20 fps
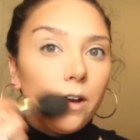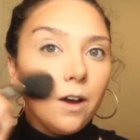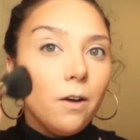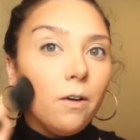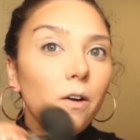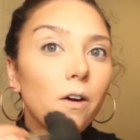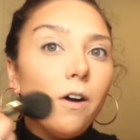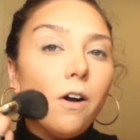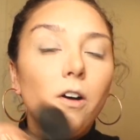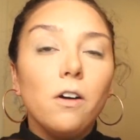
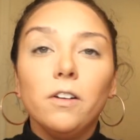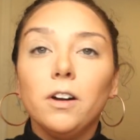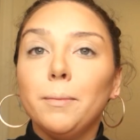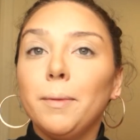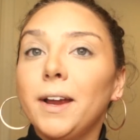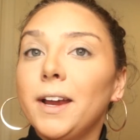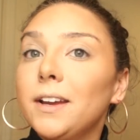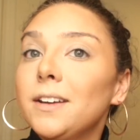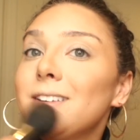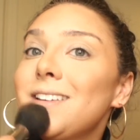Go over
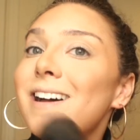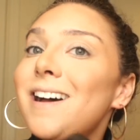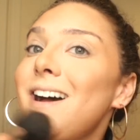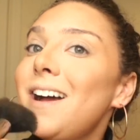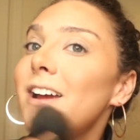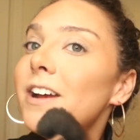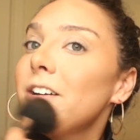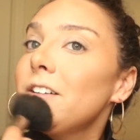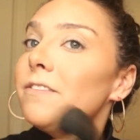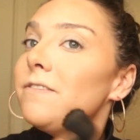my
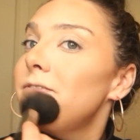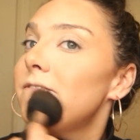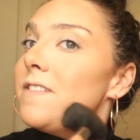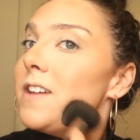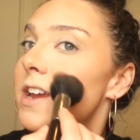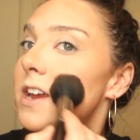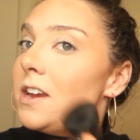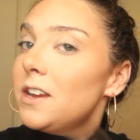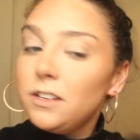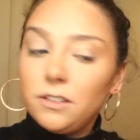entire
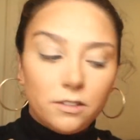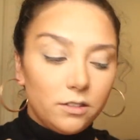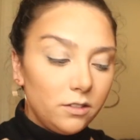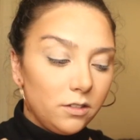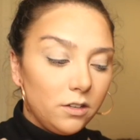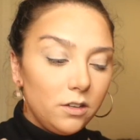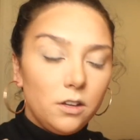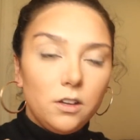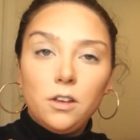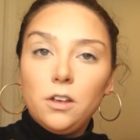
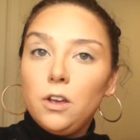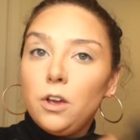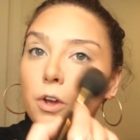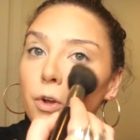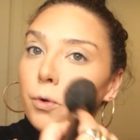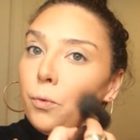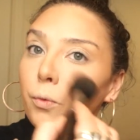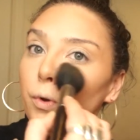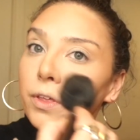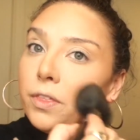face
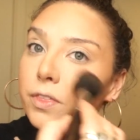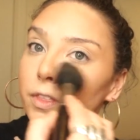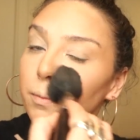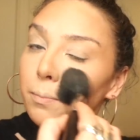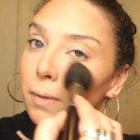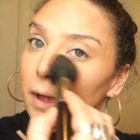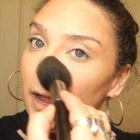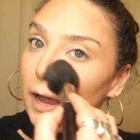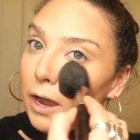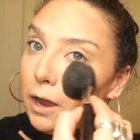with the
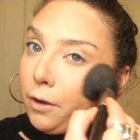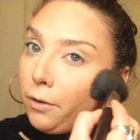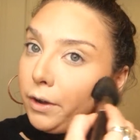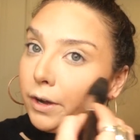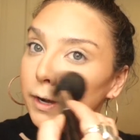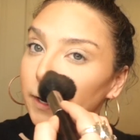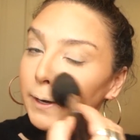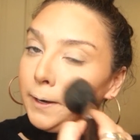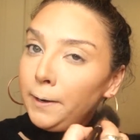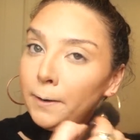
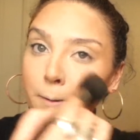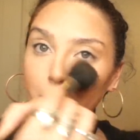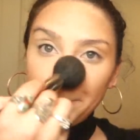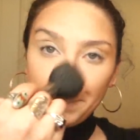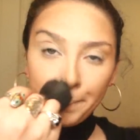powder.